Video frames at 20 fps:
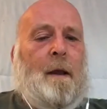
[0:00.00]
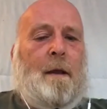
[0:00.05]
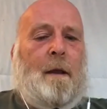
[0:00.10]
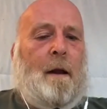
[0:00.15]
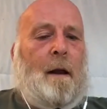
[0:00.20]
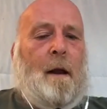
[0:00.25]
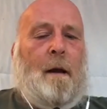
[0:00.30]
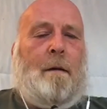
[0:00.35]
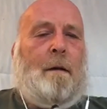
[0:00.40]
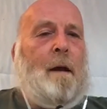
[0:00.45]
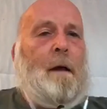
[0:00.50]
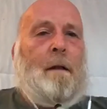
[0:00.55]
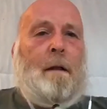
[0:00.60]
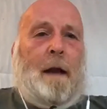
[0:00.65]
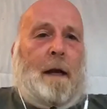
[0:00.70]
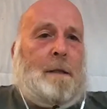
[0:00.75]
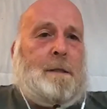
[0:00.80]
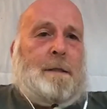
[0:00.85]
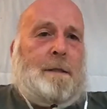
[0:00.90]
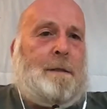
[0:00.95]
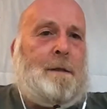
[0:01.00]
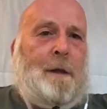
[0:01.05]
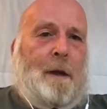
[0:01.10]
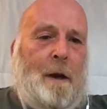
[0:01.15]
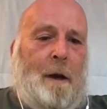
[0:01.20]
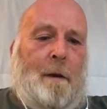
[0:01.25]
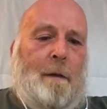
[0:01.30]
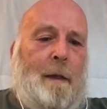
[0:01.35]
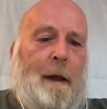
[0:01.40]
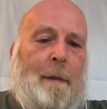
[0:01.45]

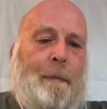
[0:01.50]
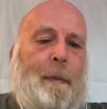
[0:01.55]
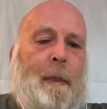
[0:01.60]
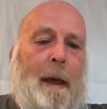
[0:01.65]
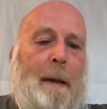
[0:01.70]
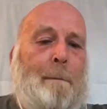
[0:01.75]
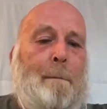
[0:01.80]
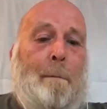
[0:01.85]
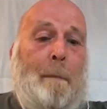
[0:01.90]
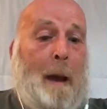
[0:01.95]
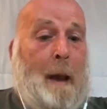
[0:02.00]
That